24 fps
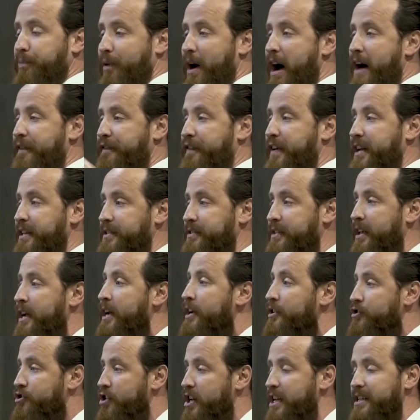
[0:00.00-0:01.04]
prophets.
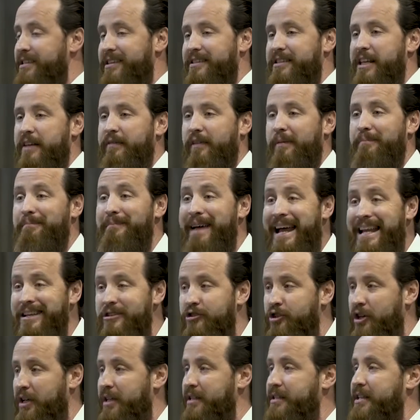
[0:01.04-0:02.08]
Jesus even
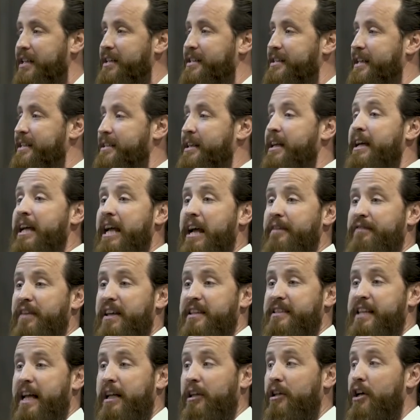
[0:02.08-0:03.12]
mentions, he says, if they
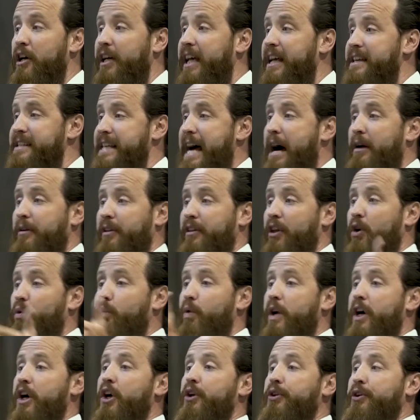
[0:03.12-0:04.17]
say, look, he's out in the
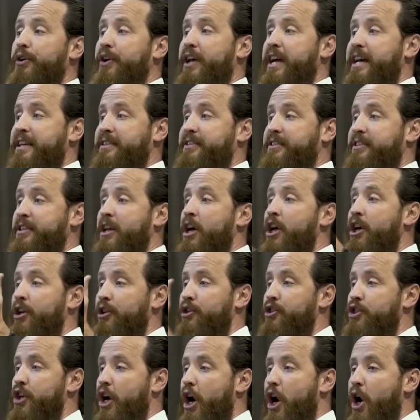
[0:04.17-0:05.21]
wilderness,
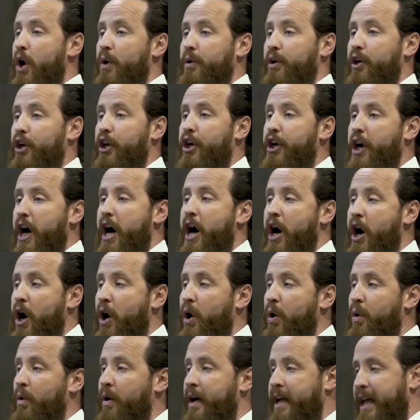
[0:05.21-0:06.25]
don't
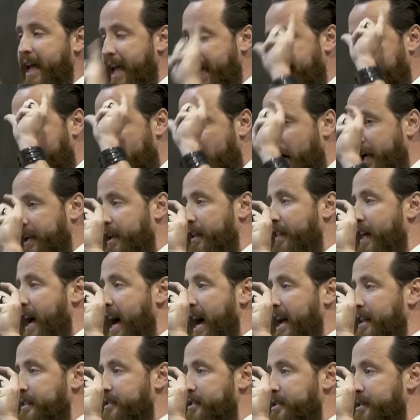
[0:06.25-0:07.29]
go. Hang on to
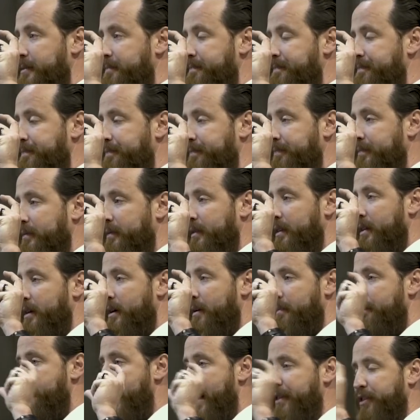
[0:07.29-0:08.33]
that.
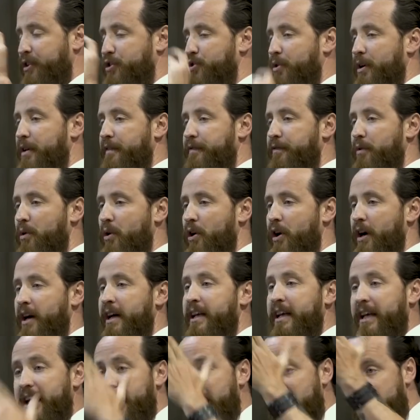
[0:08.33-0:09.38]
Matthew 24,
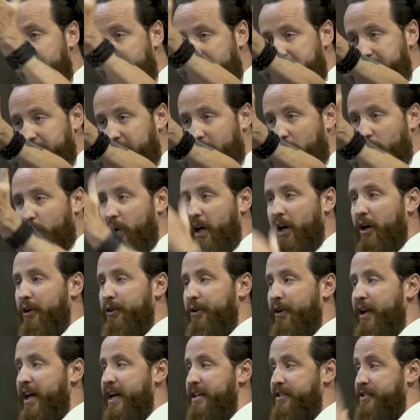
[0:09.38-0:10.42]
if he's in the
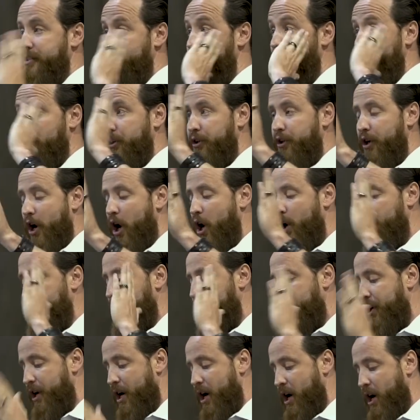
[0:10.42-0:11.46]
wilderness,
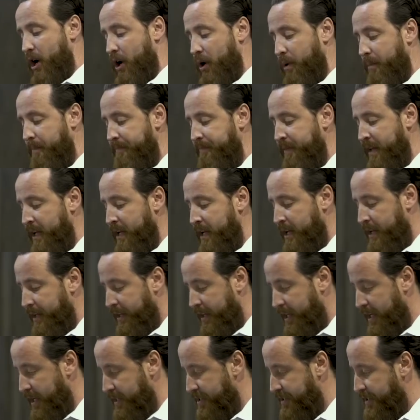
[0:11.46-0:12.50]
don't go.
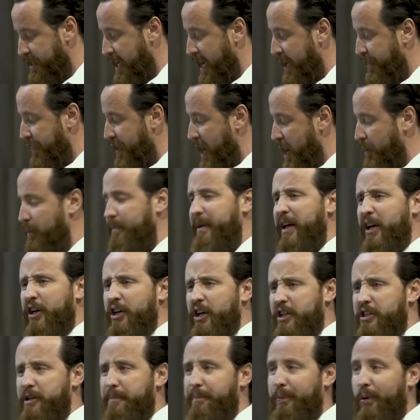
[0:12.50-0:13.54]
This, I thought, would be
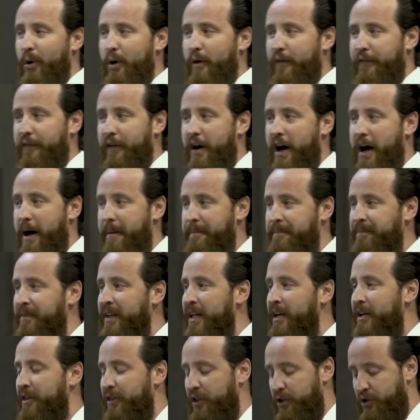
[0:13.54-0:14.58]
good to pull from
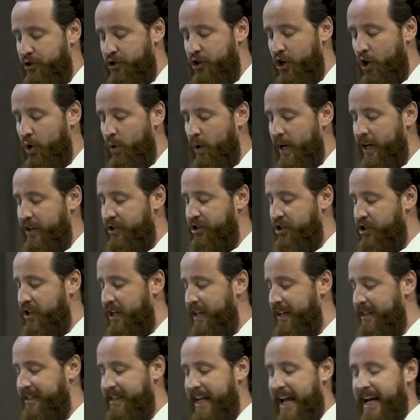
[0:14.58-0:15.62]
the Jewish
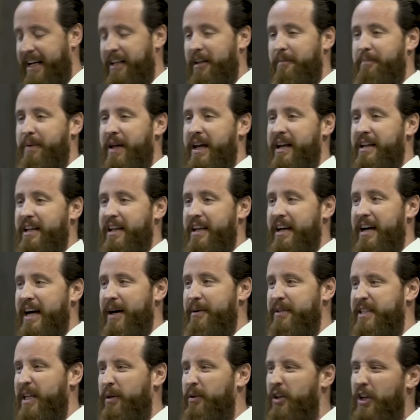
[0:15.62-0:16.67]
Encyclopedia. I
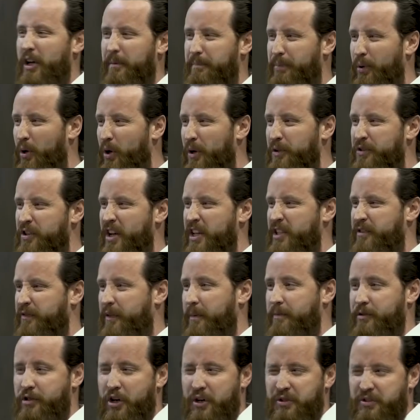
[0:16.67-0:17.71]
was like, we can pull just
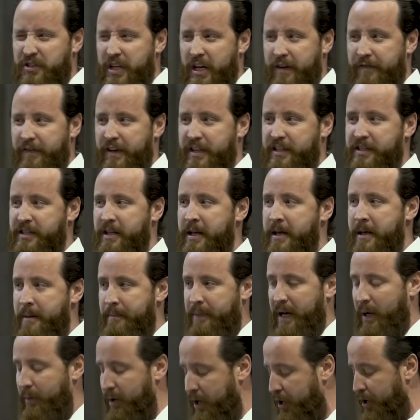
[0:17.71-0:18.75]
from Josephus,
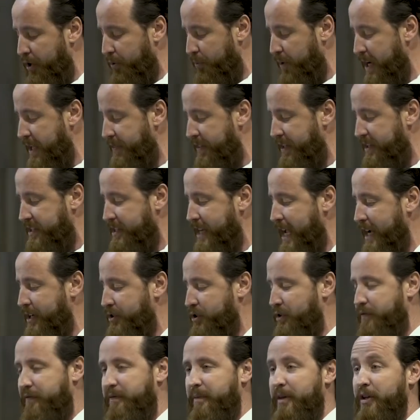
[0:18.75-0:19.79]
but I wanted to read this
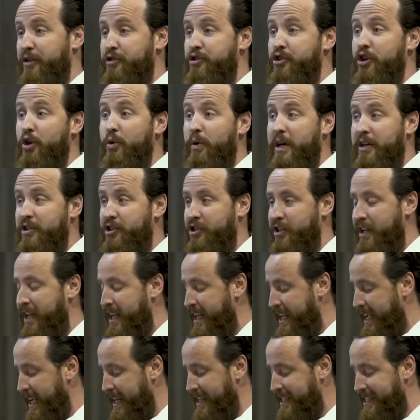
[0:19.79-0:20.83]
section from the Jewish
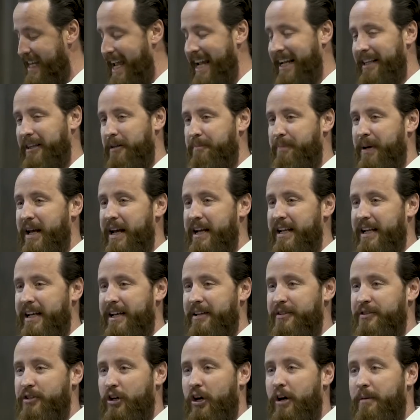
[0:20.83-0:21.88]
Encyclopedia
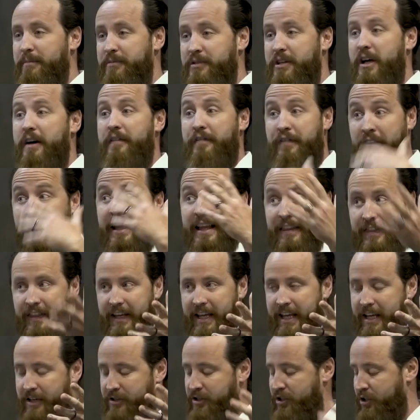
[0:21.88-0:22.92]
in terms of
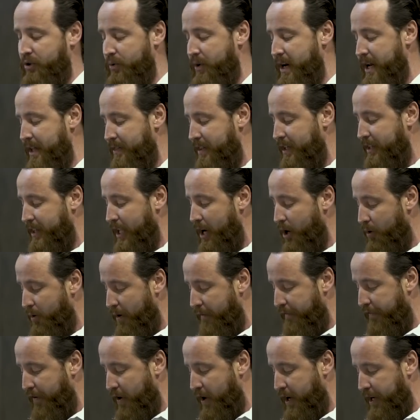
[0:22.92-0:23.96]
the history that they're
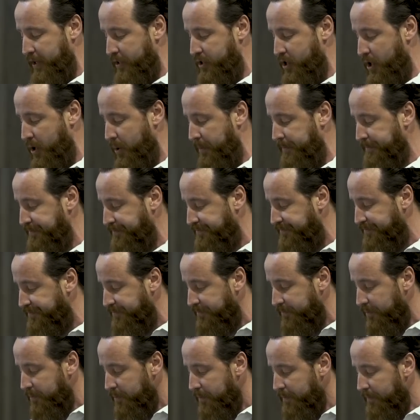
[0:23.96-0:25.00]
referring to.
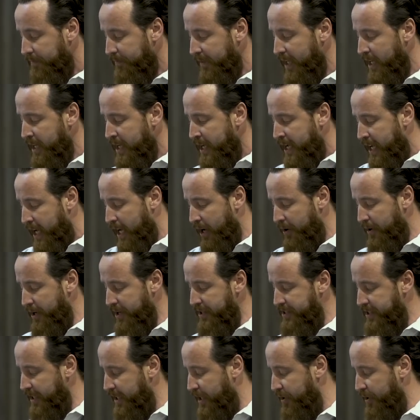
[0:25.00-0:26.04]
Here is in